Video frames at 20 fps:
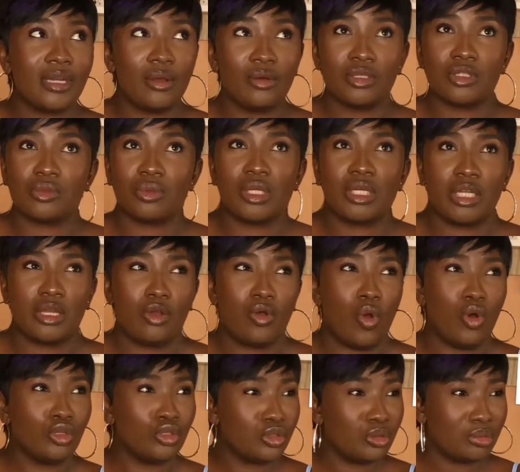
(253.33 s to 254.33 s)
was when it
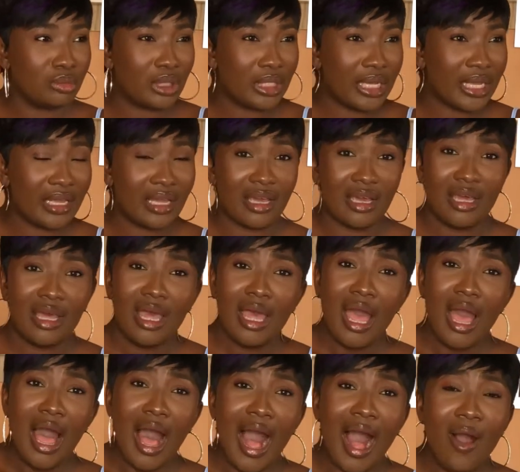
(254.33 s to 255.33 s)
got to me, like,
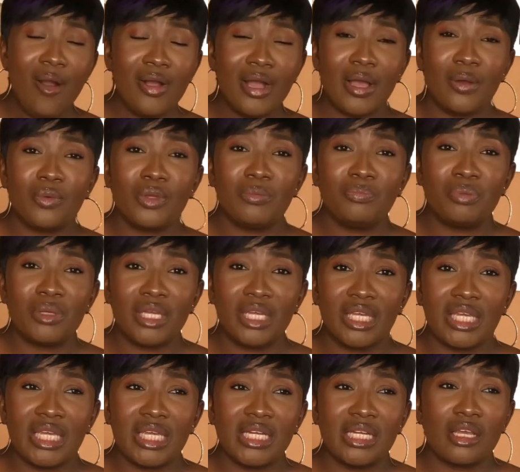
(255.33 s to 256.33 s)
how can we
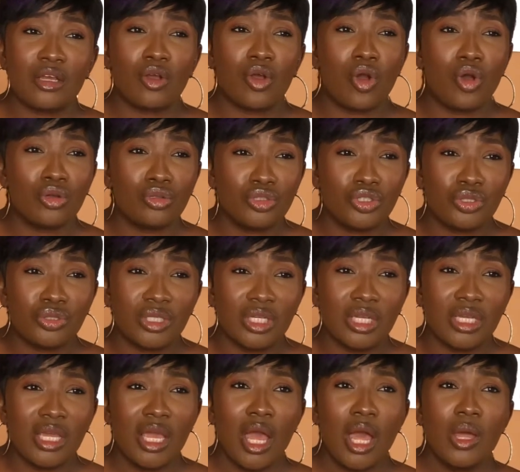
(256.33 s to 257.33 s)
be in a
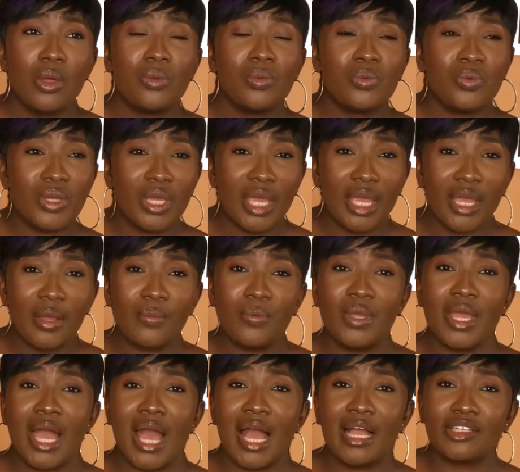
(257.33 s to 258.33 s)
country where
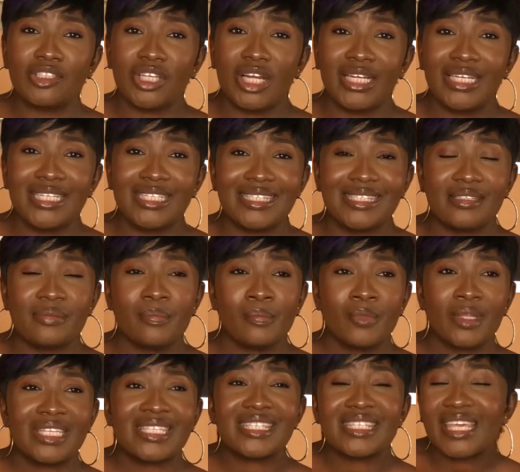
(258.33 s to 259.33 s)
we are actually
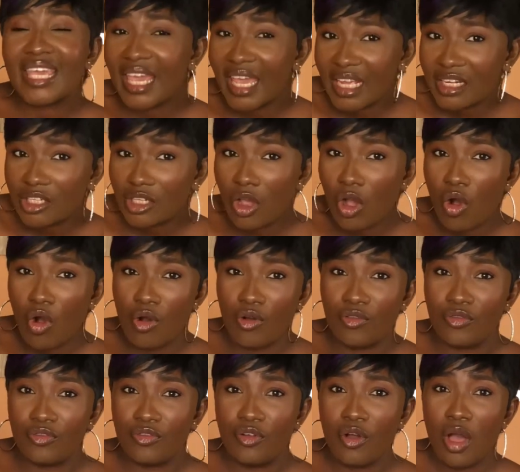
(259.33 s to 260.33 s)
scared
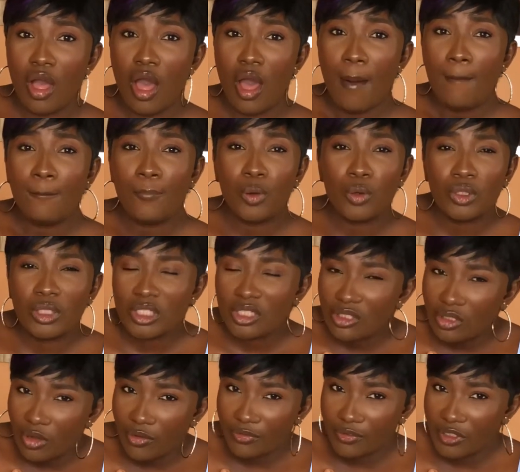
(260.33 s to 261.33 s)
of
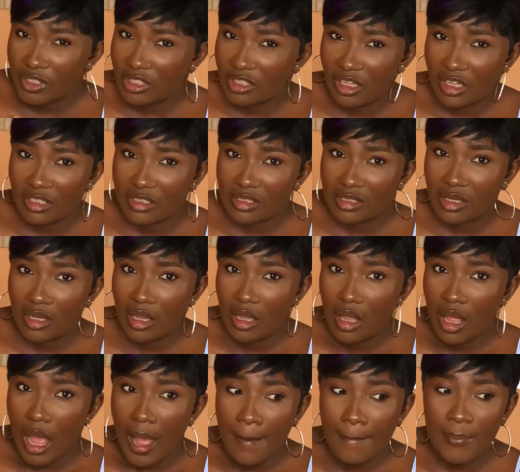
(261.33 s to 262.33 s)
police officers?
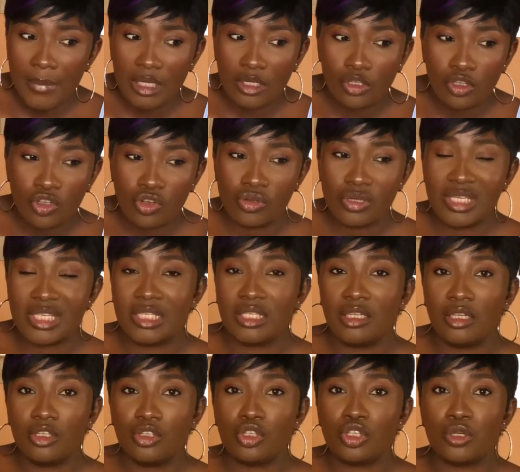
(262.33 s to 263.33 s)
I mean, you
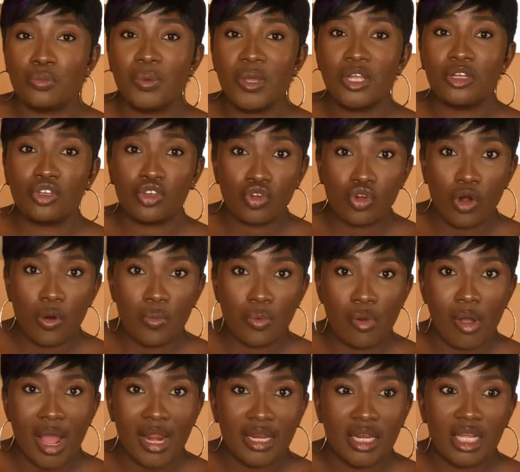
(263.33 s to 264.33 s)
should be in
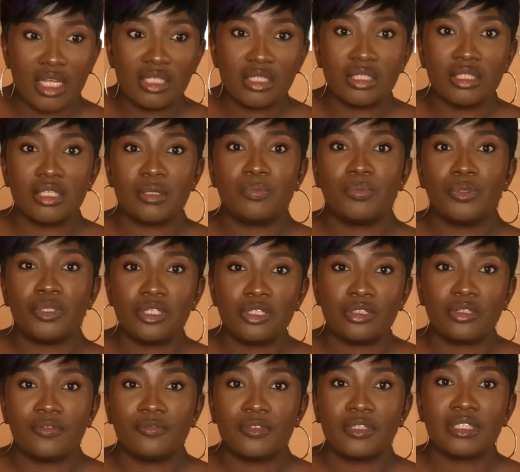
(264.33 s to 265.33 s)
trouble and then see police
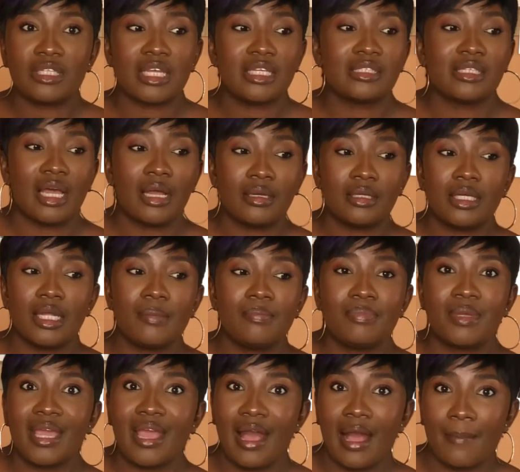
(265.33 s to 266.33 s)
officers and then
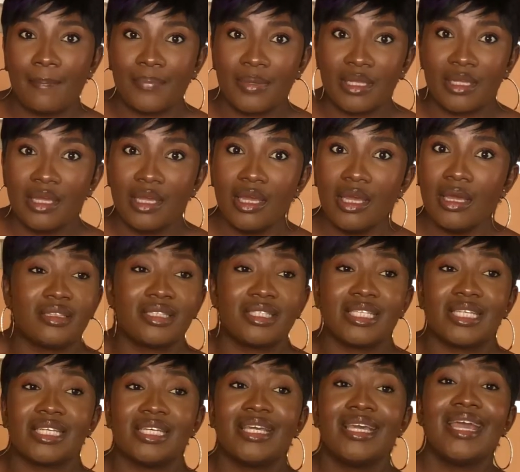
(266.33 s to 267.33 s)
be happy.
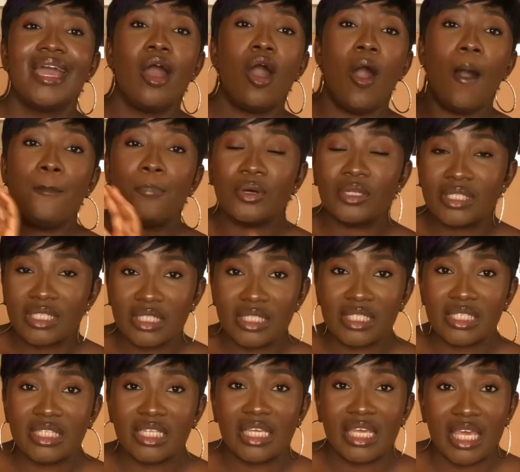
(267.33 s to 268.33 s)
The opposite
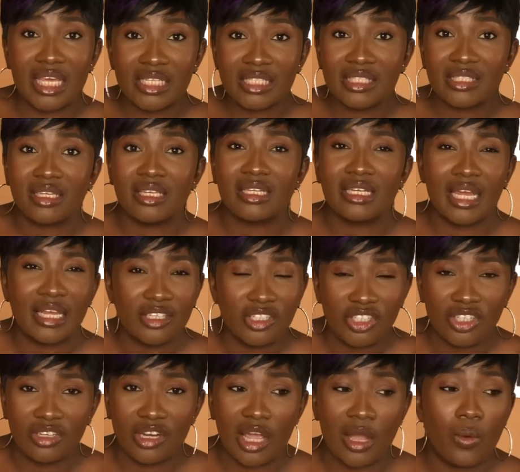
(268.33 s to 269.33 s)
is the case in
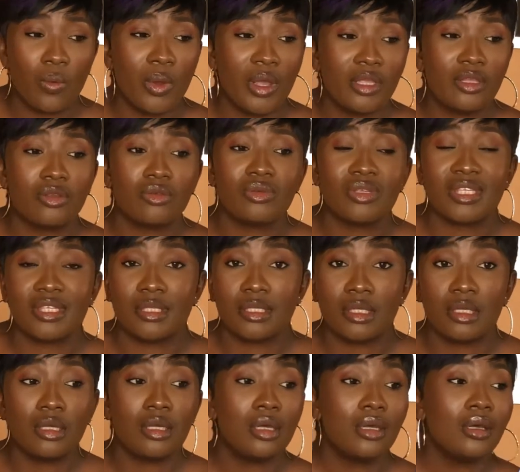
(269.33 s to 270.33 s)
Nigeria. When you
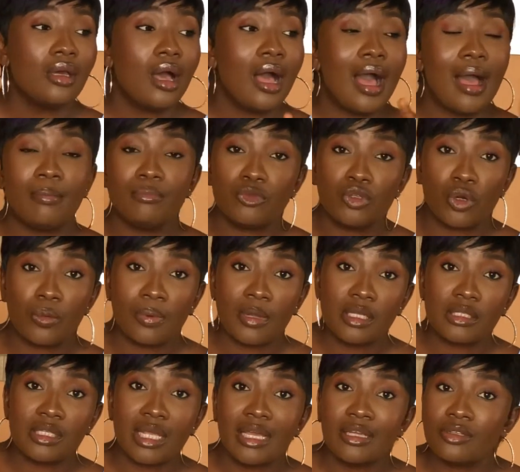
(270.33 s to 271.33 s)
see armed
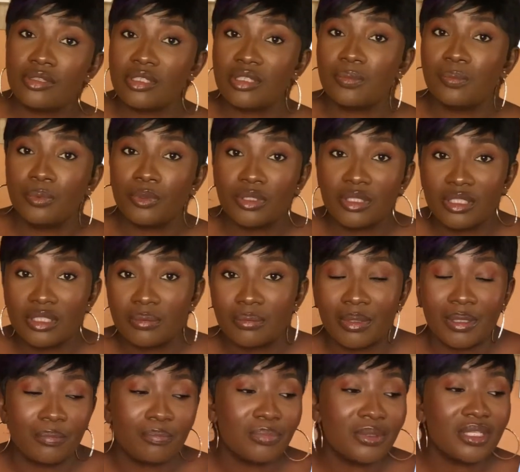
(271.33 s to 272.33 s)
robbers and you see
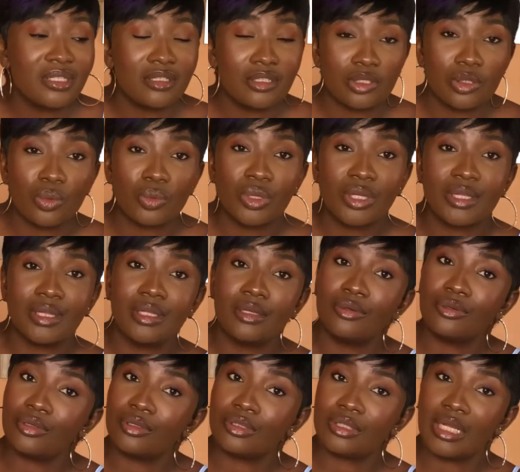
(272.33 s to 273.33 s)
policemen, please quickly
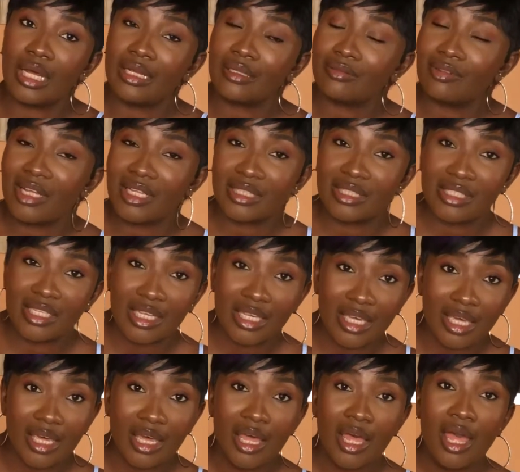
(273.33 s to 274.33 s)
run and go and
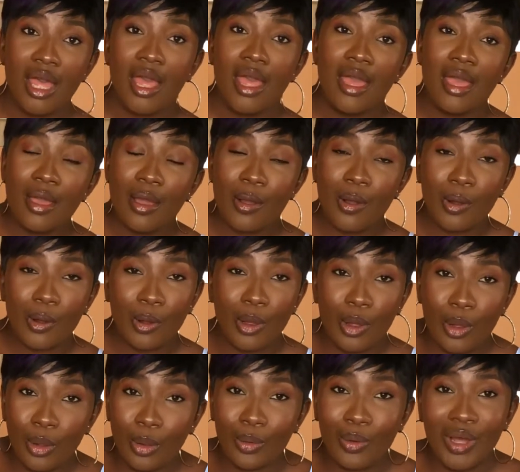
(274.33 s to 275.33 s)

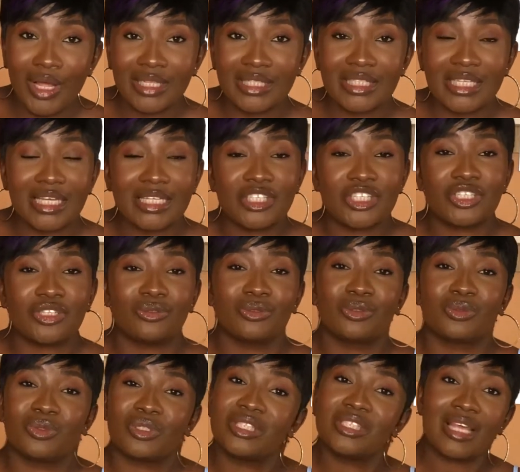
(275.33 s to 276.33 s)
take
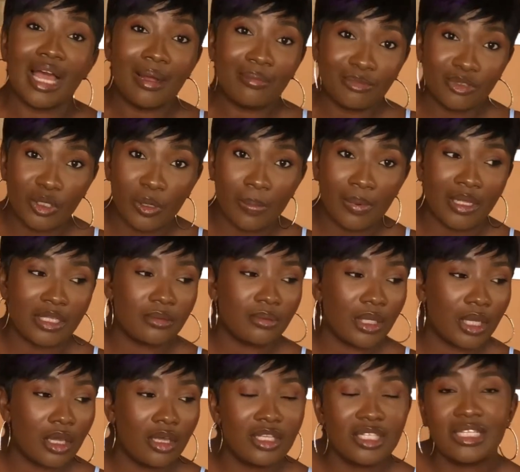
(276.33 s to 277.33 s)
shield with armed robbers,
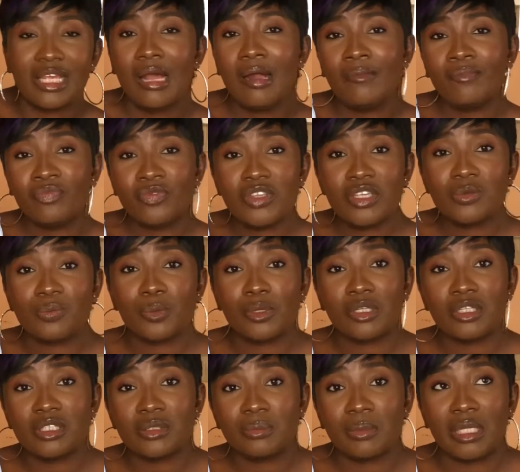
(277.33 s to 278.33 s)
because these
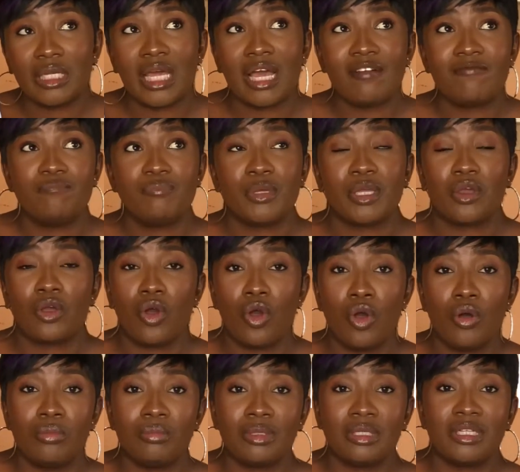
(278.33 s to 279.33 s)
policemen
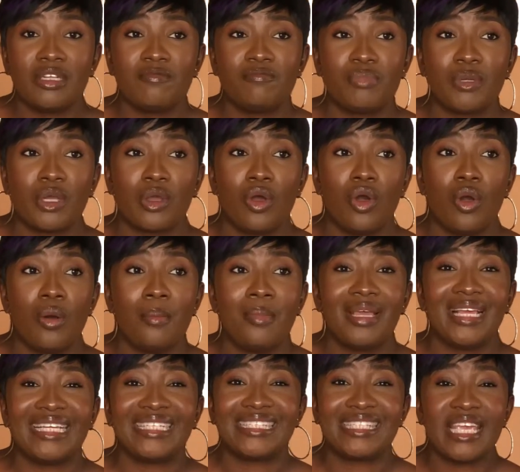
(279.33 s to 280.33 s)
they've become
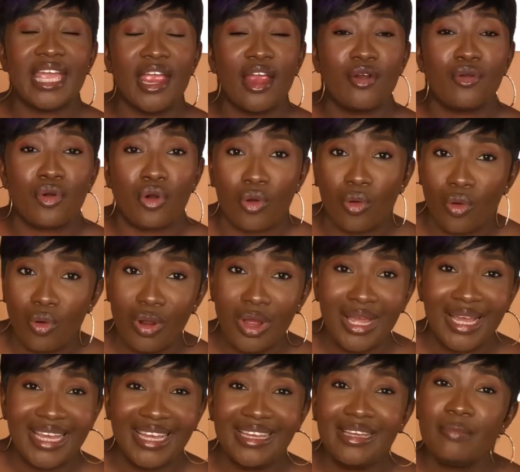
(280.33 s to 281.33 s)
a terror.
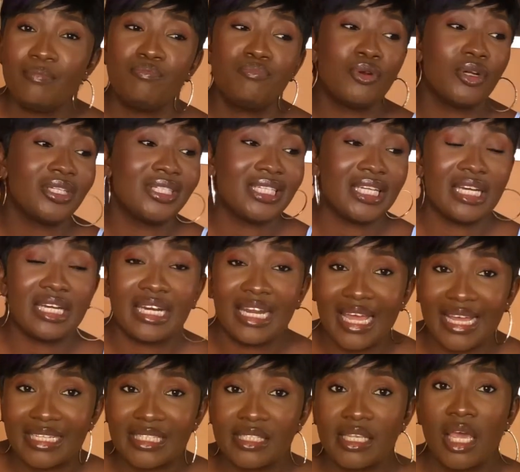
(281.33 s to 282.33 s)
In broad
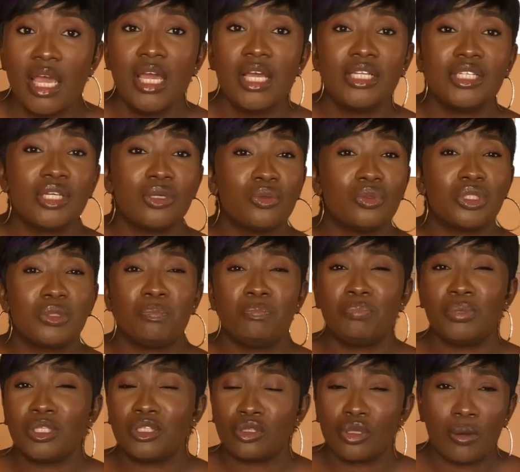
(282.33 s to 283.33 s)
daylight, they would
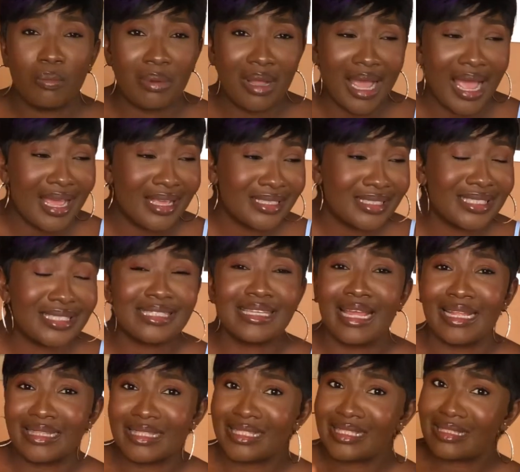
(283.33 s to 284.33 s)
beat up guys
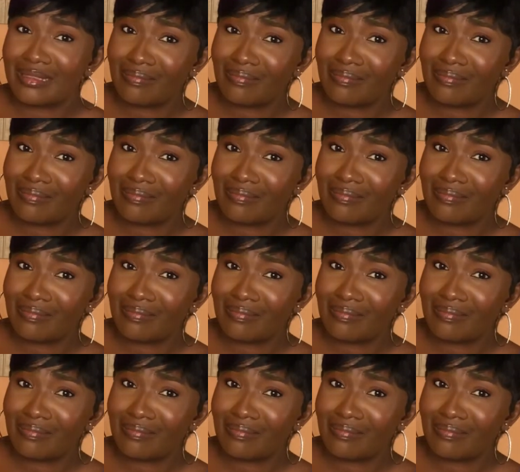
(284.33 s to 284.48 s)
that